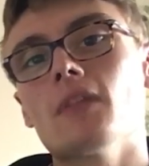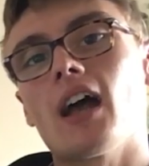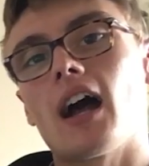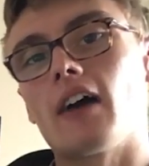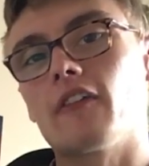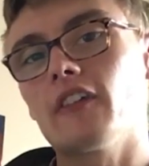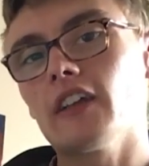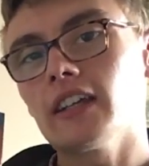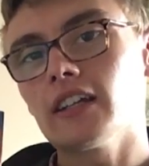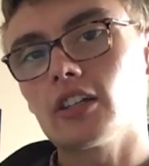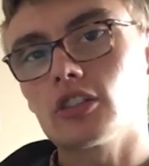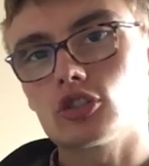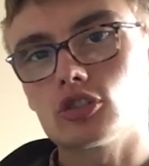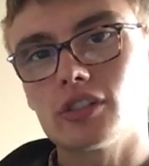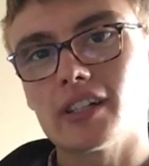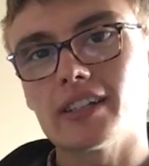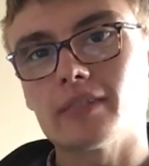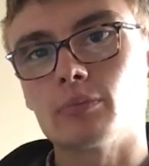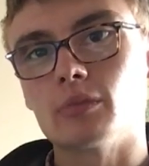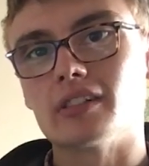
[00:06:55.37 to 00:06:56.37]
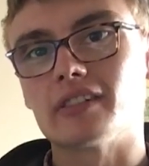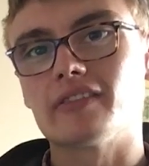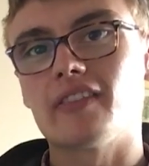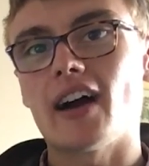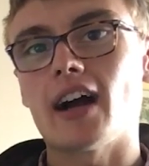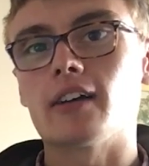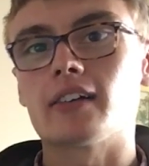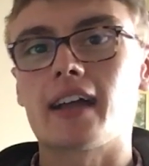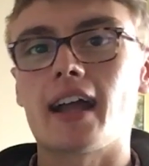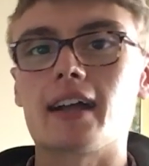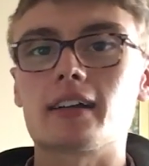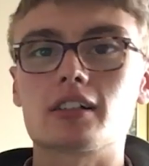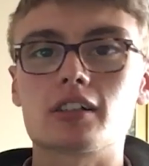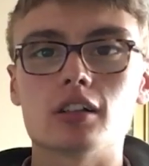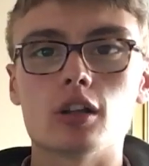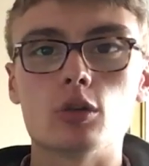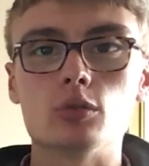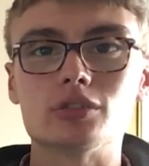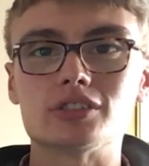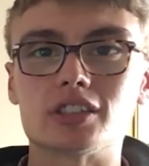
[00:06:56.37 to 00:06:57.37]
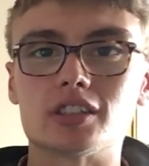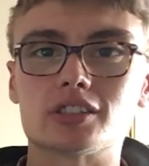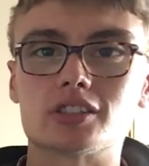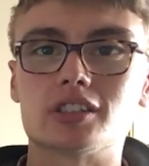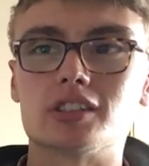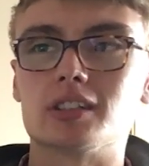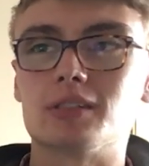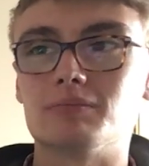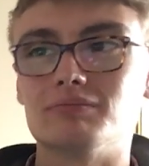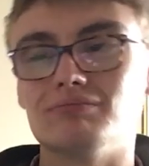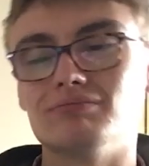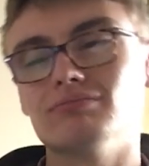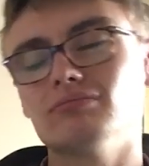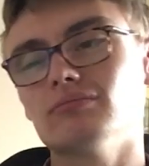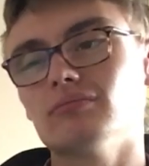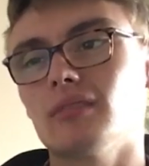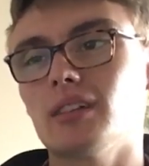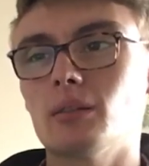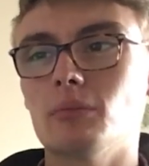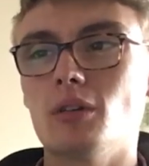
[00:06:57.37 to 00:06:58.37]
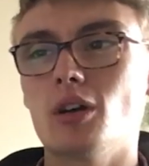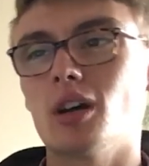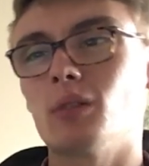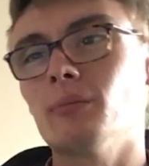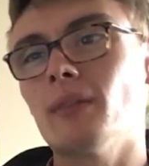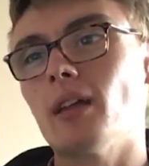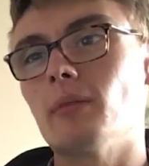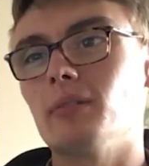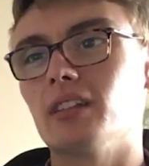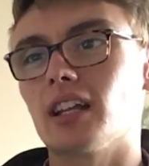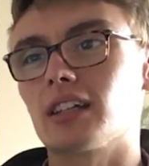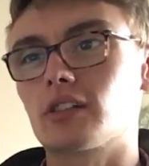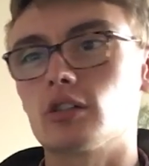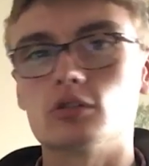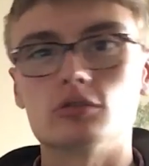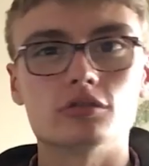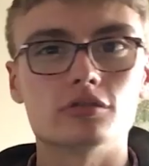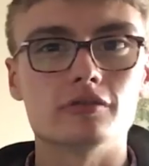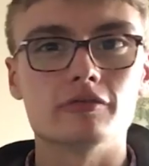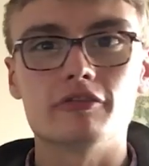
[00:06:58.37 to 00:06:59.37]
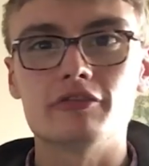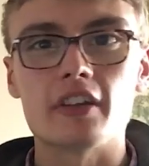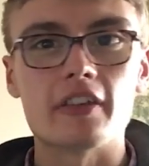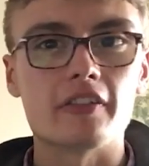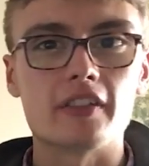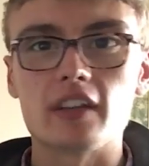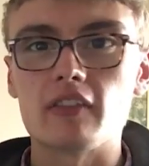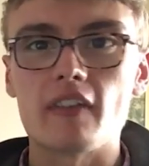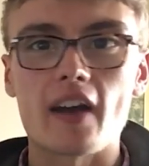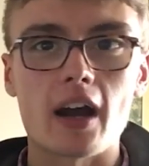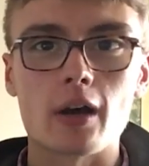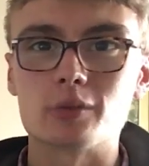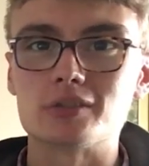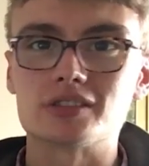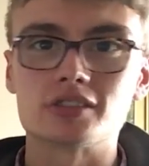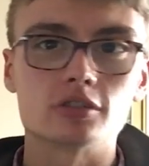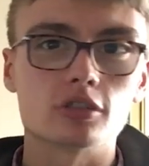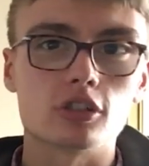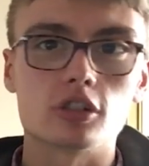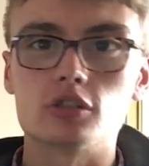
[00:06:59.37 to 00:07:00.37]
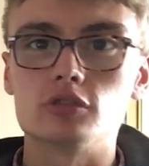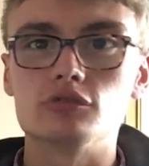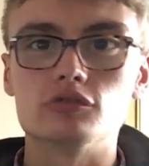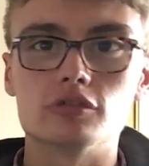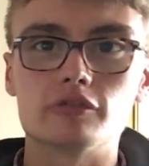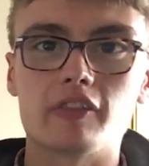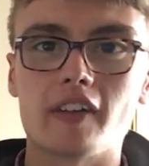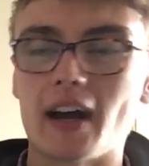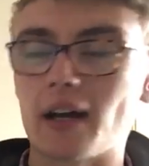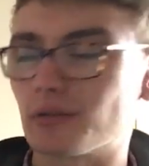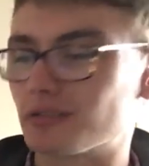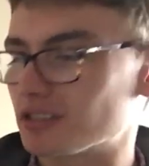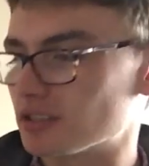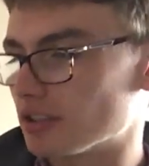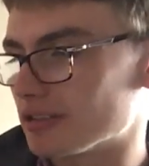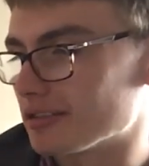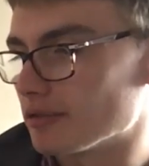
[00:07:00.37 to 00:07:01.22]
I think at Christmas that'll get closer to maybe like 150,000 or 100,000 or